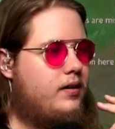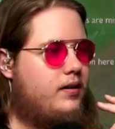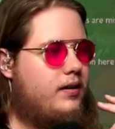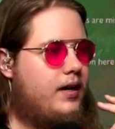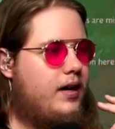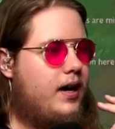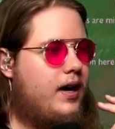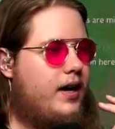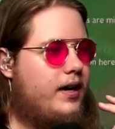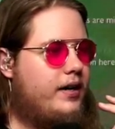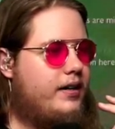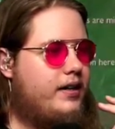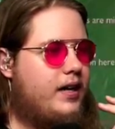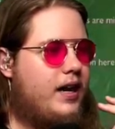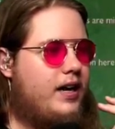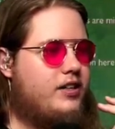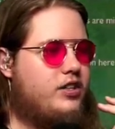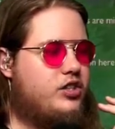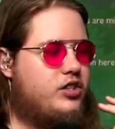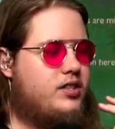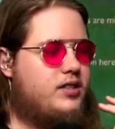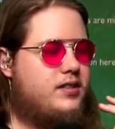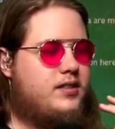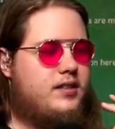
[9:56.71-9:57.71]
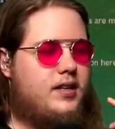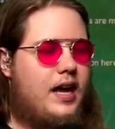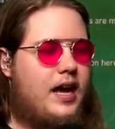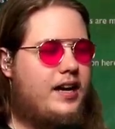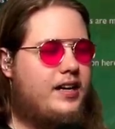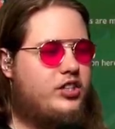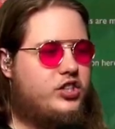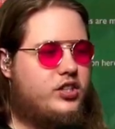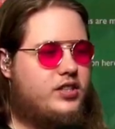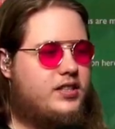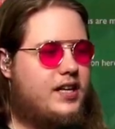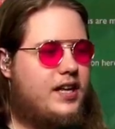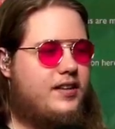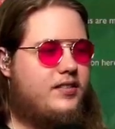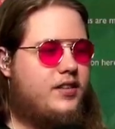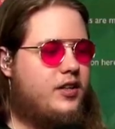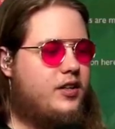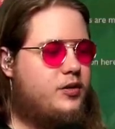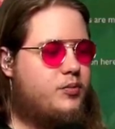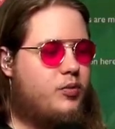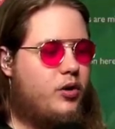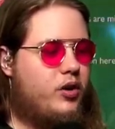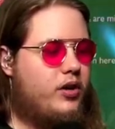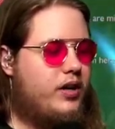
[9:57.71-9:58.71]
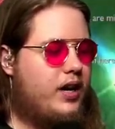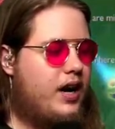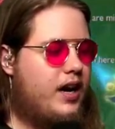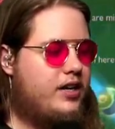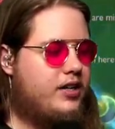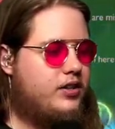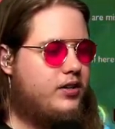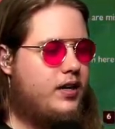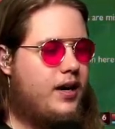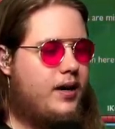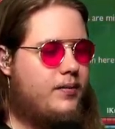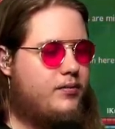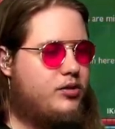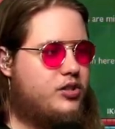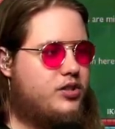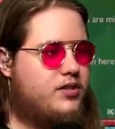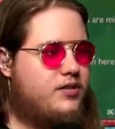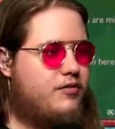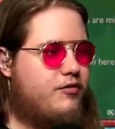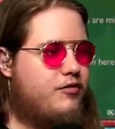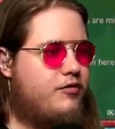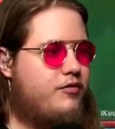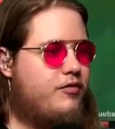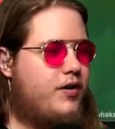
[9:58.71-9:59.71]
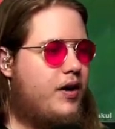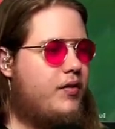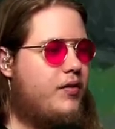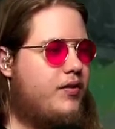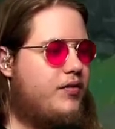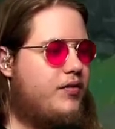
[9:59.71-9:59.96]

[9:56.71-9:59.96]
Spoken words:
yeah, I just at this point, I'm just very,